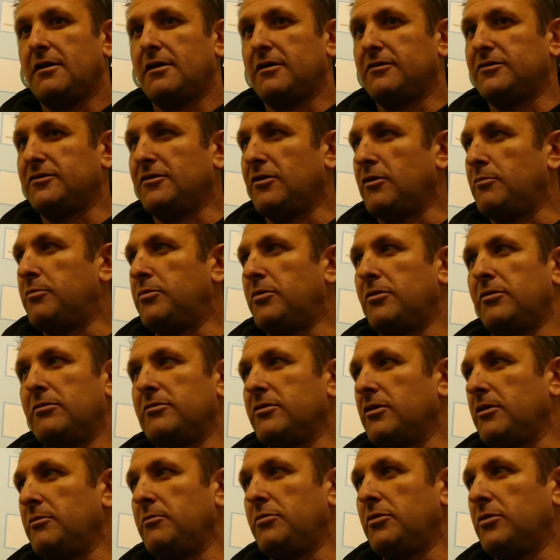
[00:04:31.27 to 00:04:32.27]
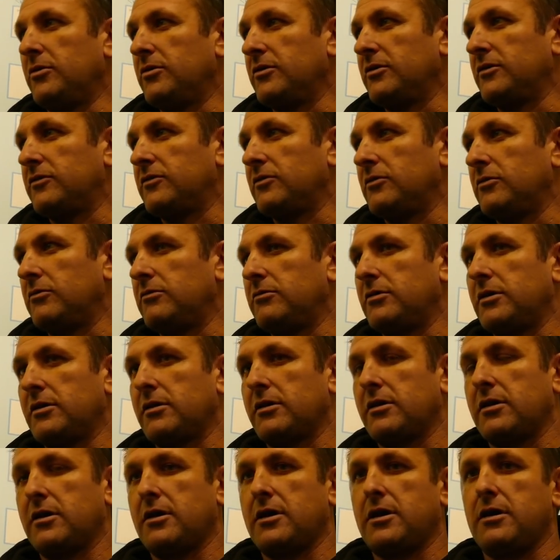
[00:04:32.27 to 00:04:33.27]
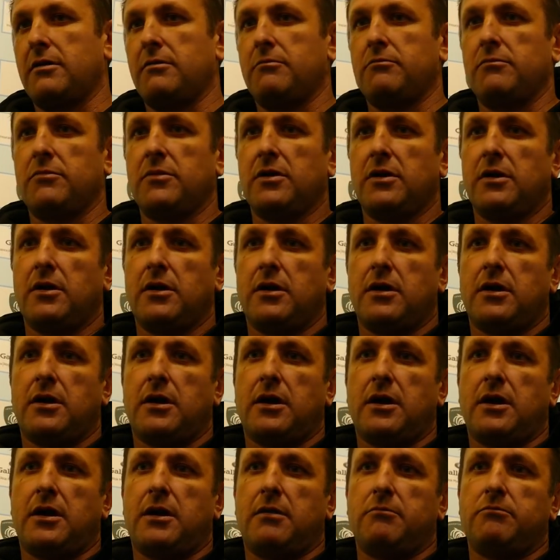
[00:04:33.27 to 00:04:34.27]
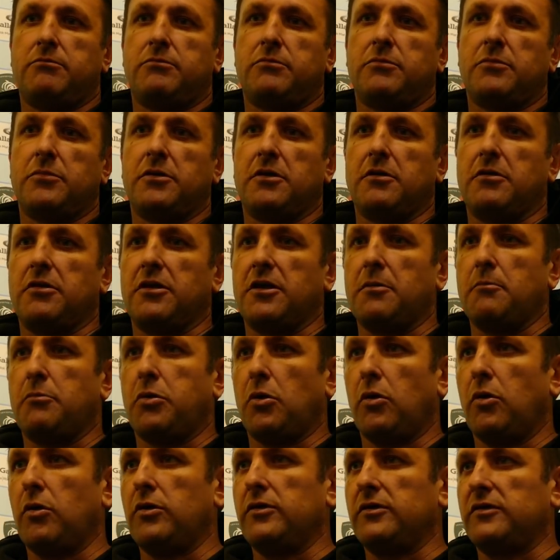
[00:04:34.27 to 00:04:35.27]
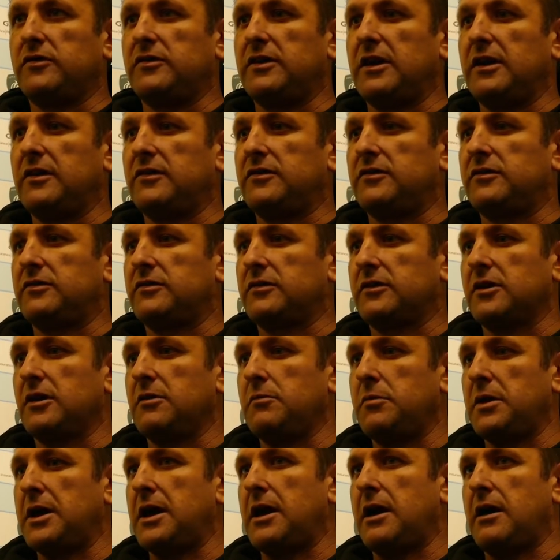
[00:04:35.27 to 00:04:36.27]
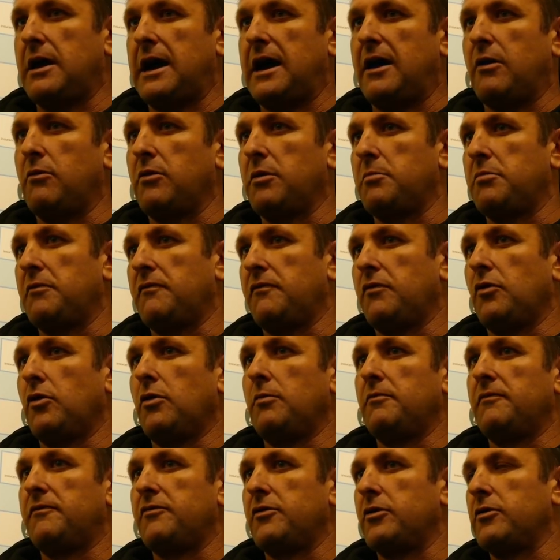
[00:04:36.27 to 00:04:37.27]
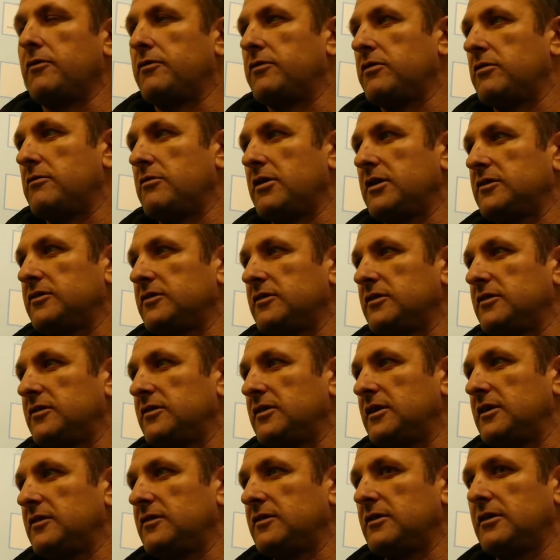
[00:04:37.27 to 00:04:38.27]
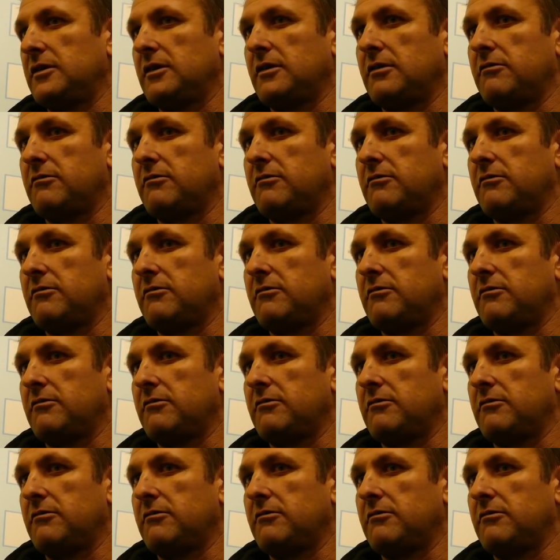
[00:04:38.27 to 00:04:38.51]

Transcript: It's not not important at all. But, um, uh, the, the importance is going to be our, how we perform through to the rest of the season.